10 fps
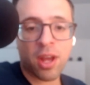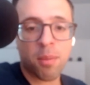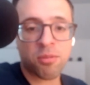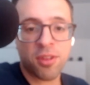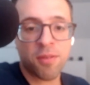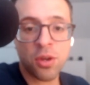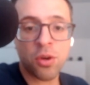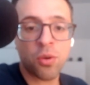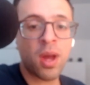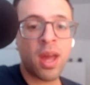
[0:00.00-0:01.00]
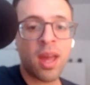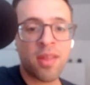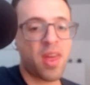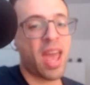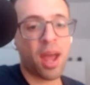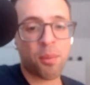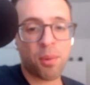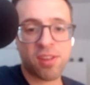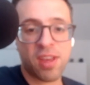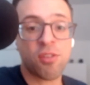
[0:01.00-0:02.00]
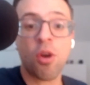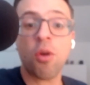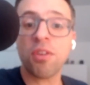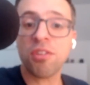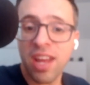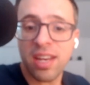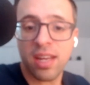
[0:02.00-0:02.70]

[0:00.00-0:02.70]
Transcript: comes to the view that AI risk is overstated.